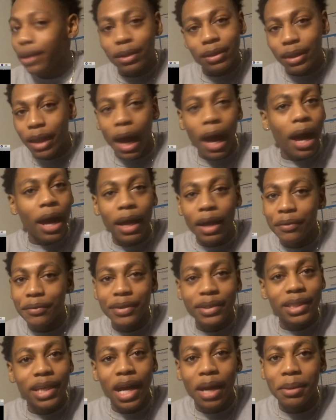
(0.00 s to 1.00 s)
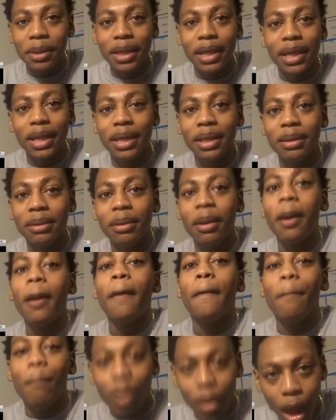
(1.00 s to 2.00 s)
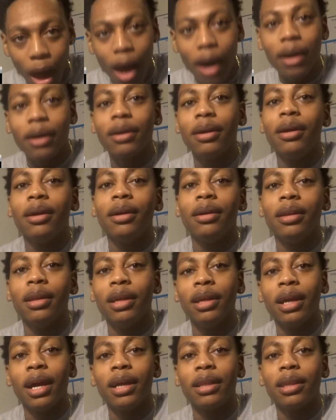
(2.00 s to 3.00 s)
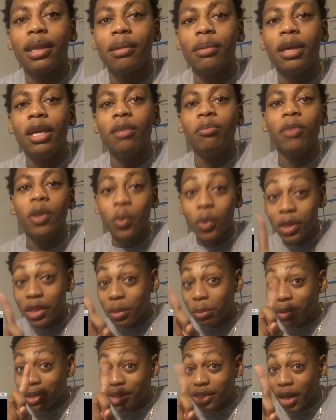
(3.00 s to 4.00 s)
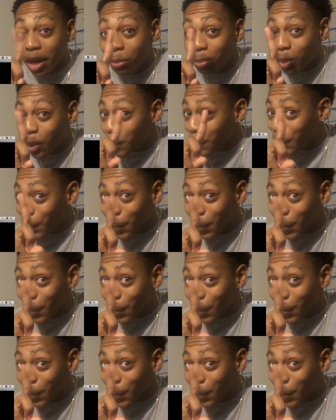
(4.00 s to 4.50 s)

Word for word: Nah, every time they getting blocked, they got them hit me with the Mutombo.